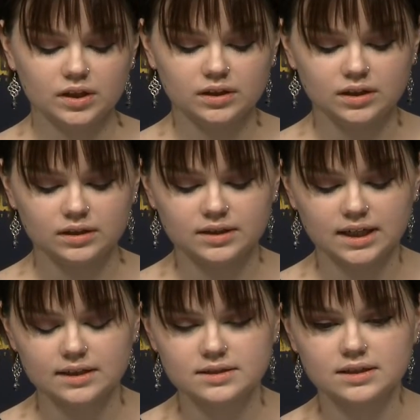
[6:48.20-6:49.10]
that
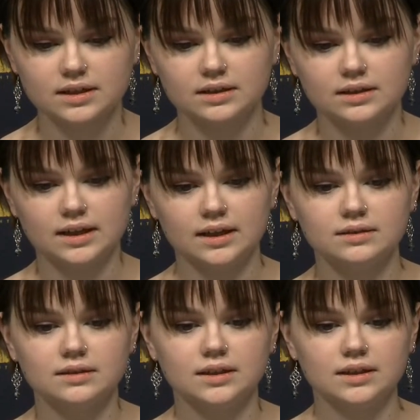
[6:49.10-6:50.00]
was
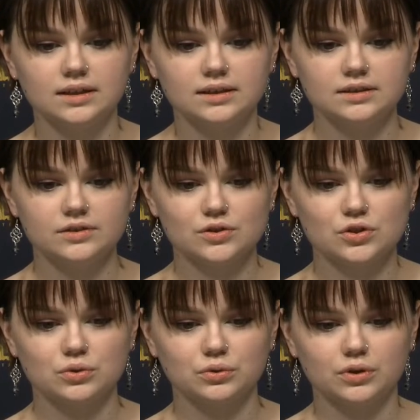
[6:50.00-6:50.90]

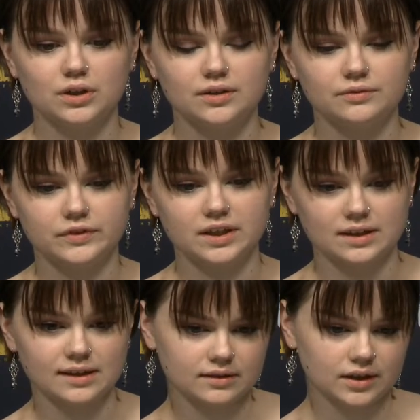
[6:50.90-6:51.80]
fascism in their
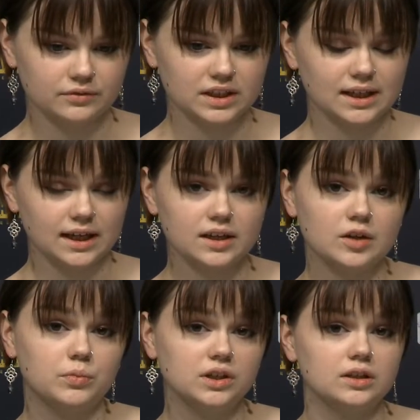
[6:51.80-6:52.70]
history,
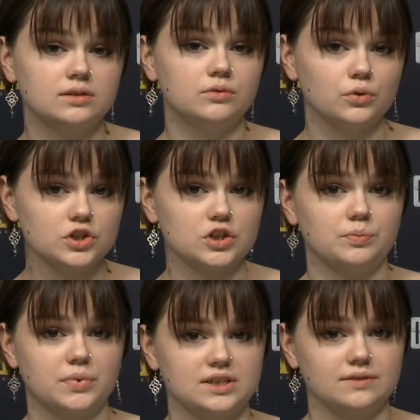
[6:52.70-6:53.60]
the Cold War,
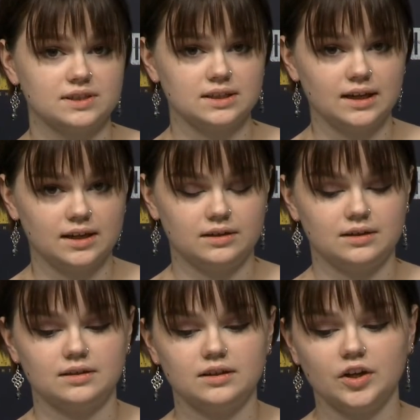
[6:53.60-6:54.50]
and the
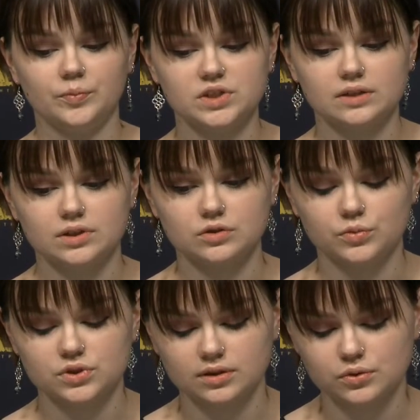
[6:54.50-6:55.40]
third aspect
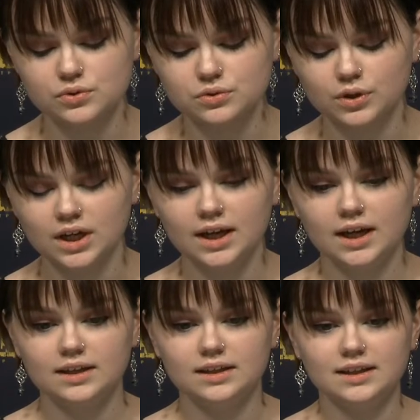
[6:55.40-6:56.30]
that
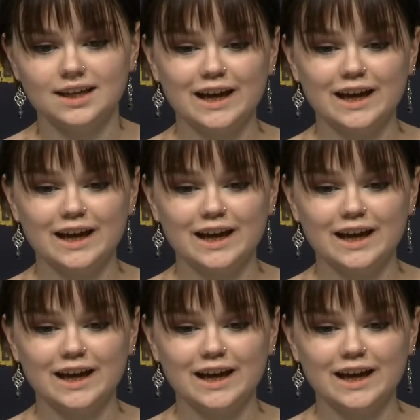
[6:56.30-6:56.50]
in